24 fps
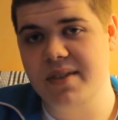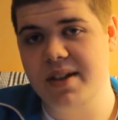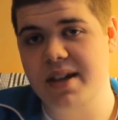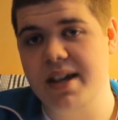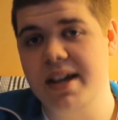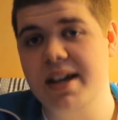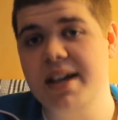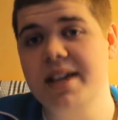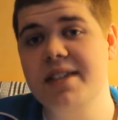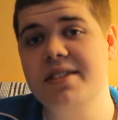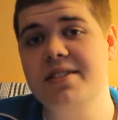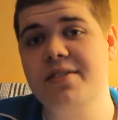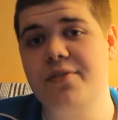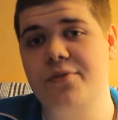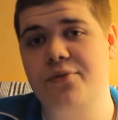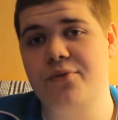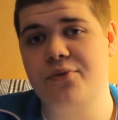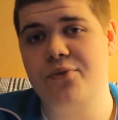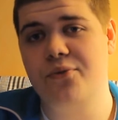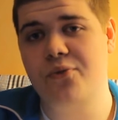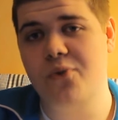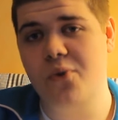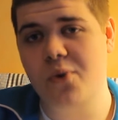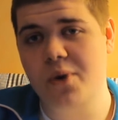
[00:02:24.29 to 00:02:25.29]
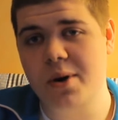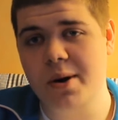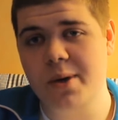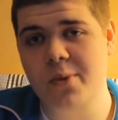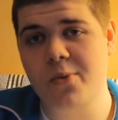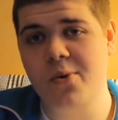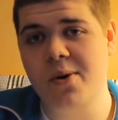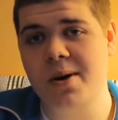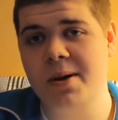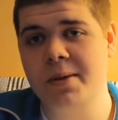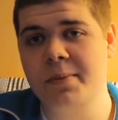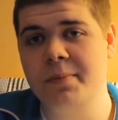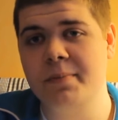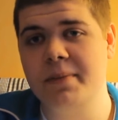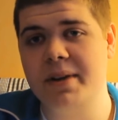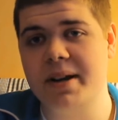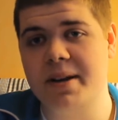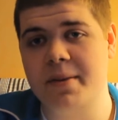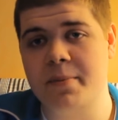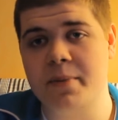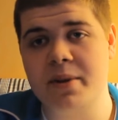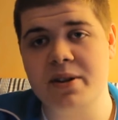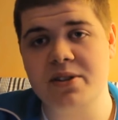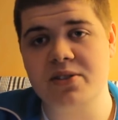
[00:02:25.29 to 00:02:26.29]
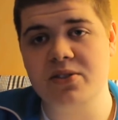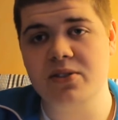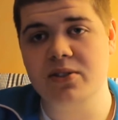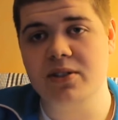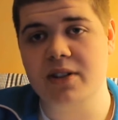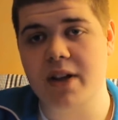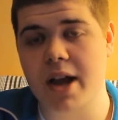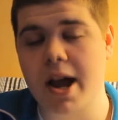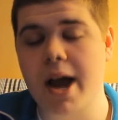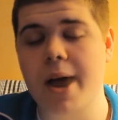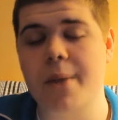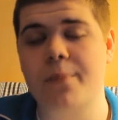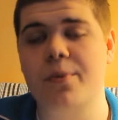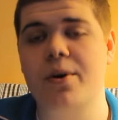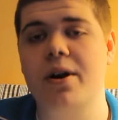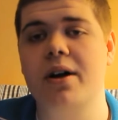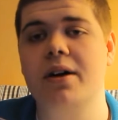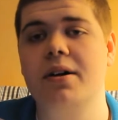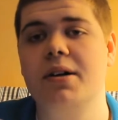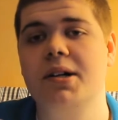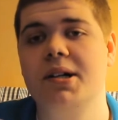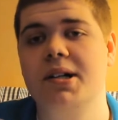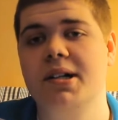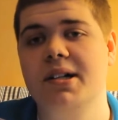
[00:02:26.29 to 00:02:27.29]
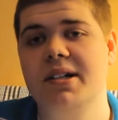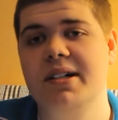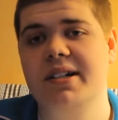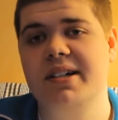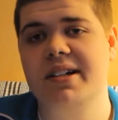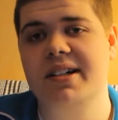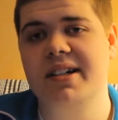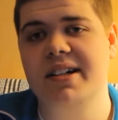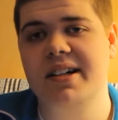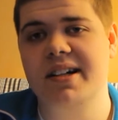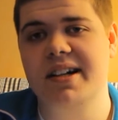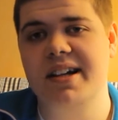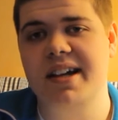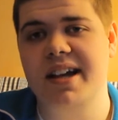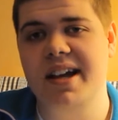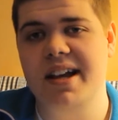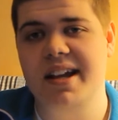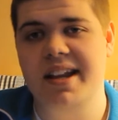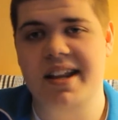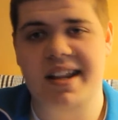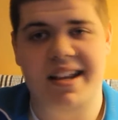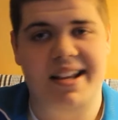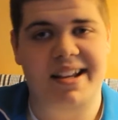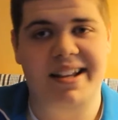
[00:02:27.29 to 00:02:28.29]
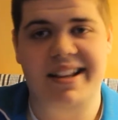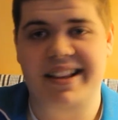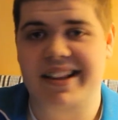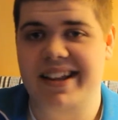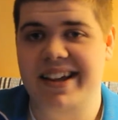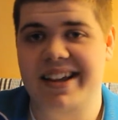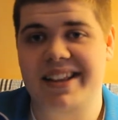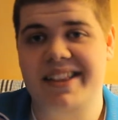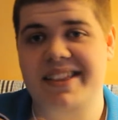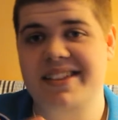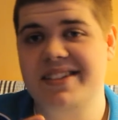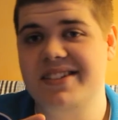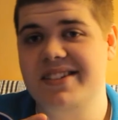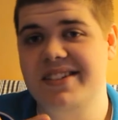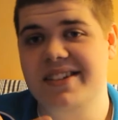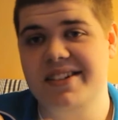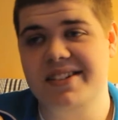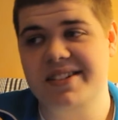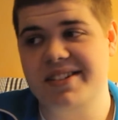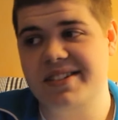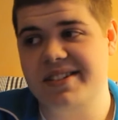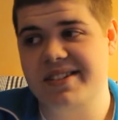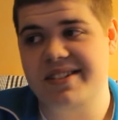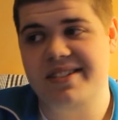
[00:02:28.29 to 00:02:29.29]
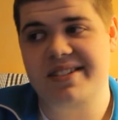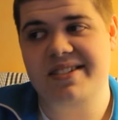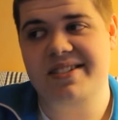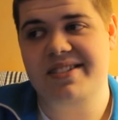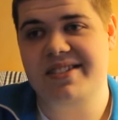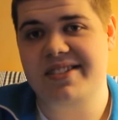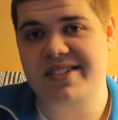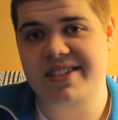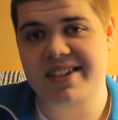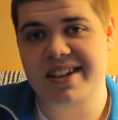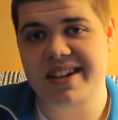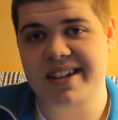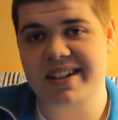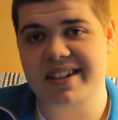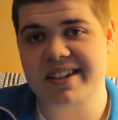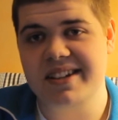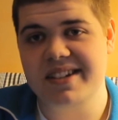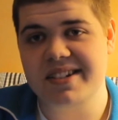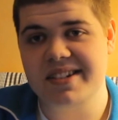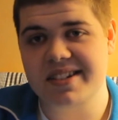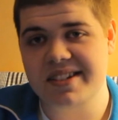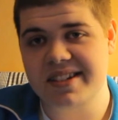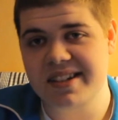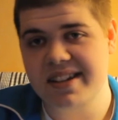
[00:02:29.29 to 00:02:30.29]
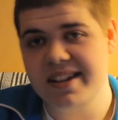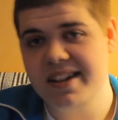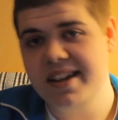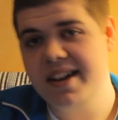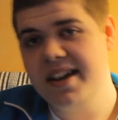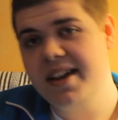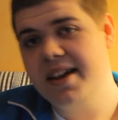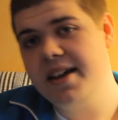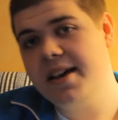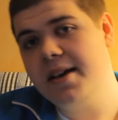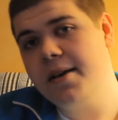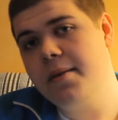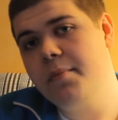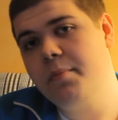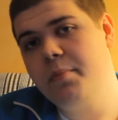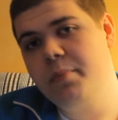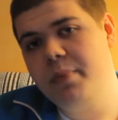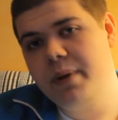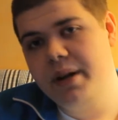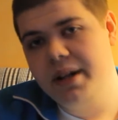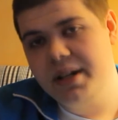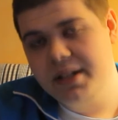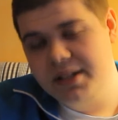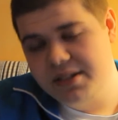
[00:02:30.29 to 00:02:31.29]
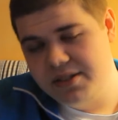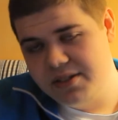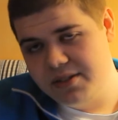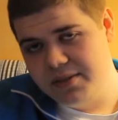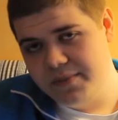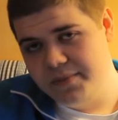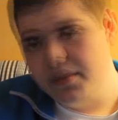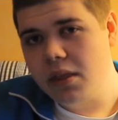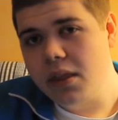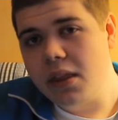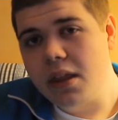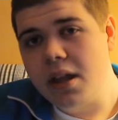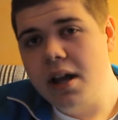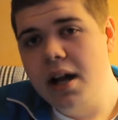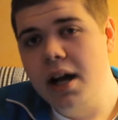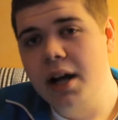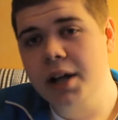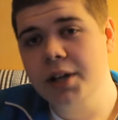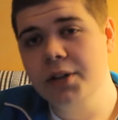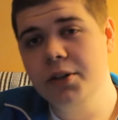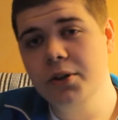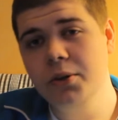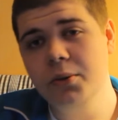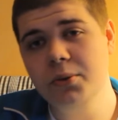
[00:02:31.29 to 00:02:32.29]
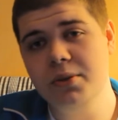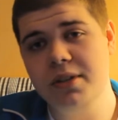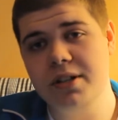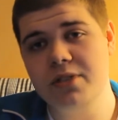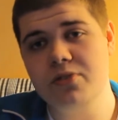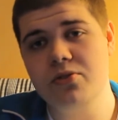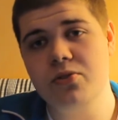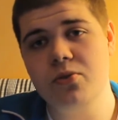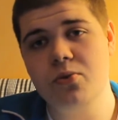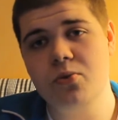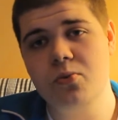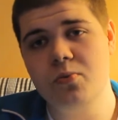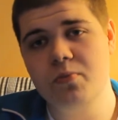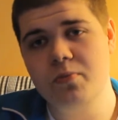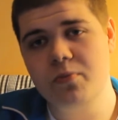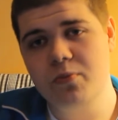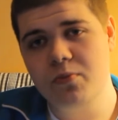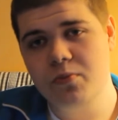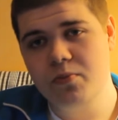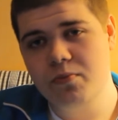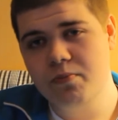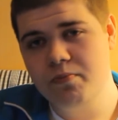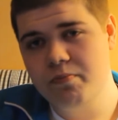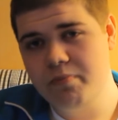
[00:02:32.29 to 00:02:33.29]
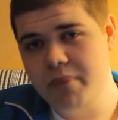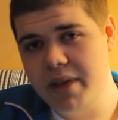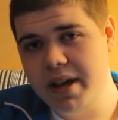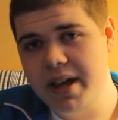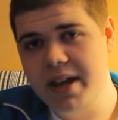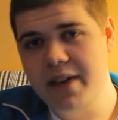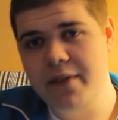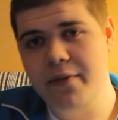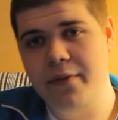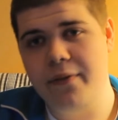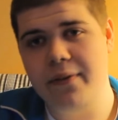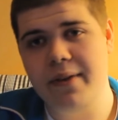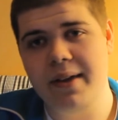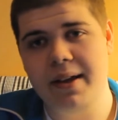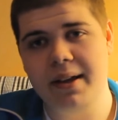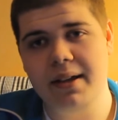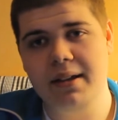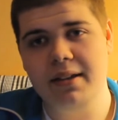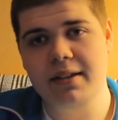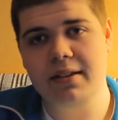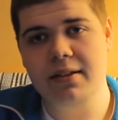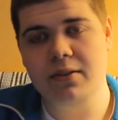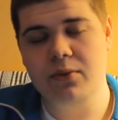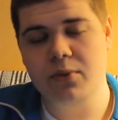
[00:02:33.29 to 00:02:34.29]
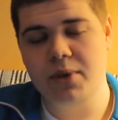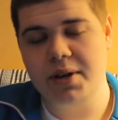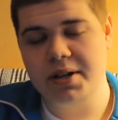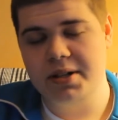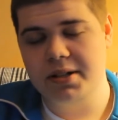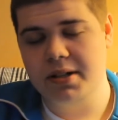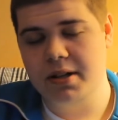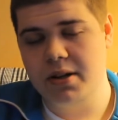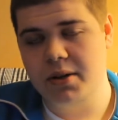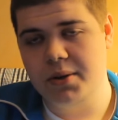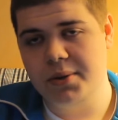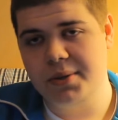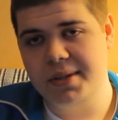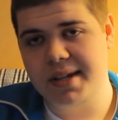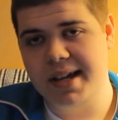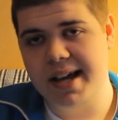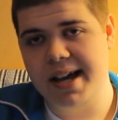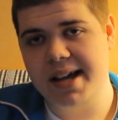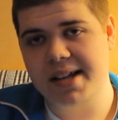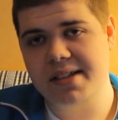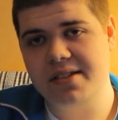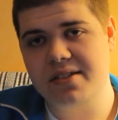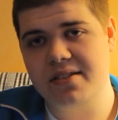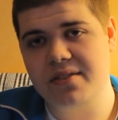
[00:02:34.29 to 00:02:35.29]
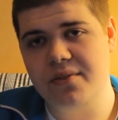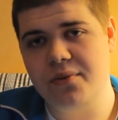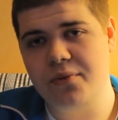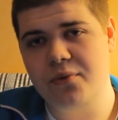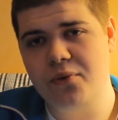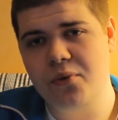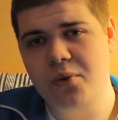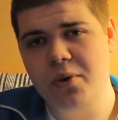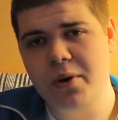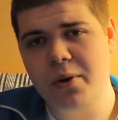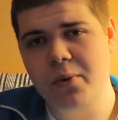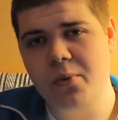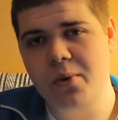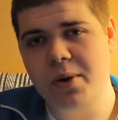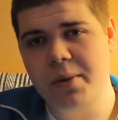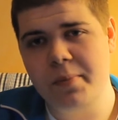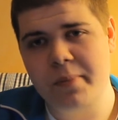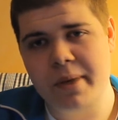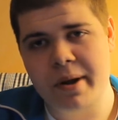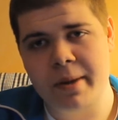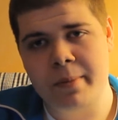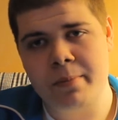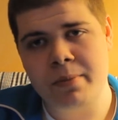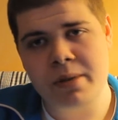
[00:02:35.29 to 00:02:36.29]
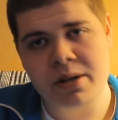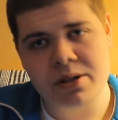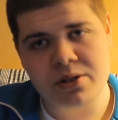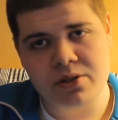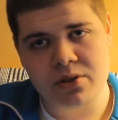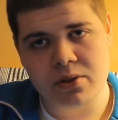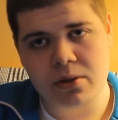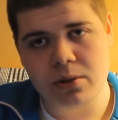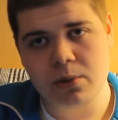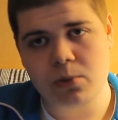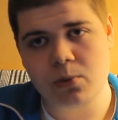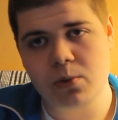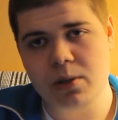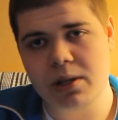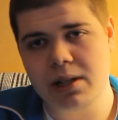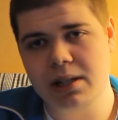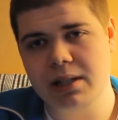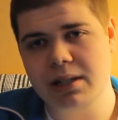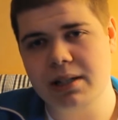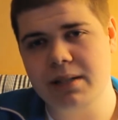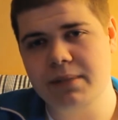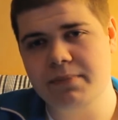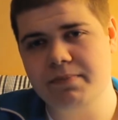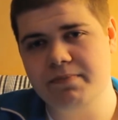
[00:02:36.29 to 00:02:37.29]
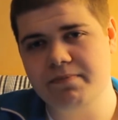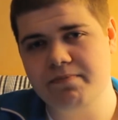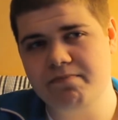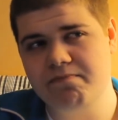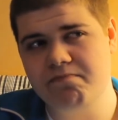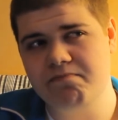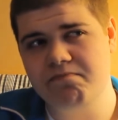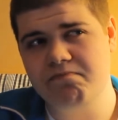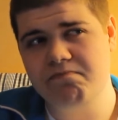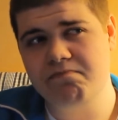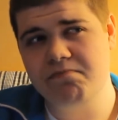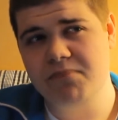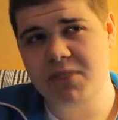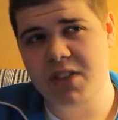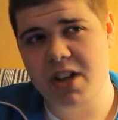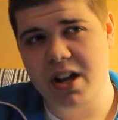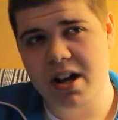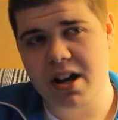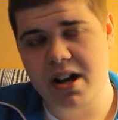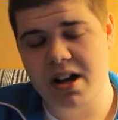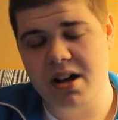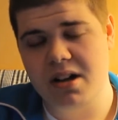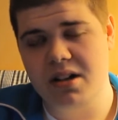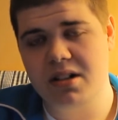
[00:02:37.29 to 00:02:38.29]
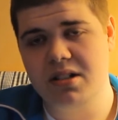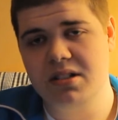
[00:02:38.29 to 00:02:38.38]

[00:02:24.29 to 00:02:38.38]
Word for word: it's a 41 megapixel camera and that is just sickness but I know that you may think right now that 41 megapixel will yeah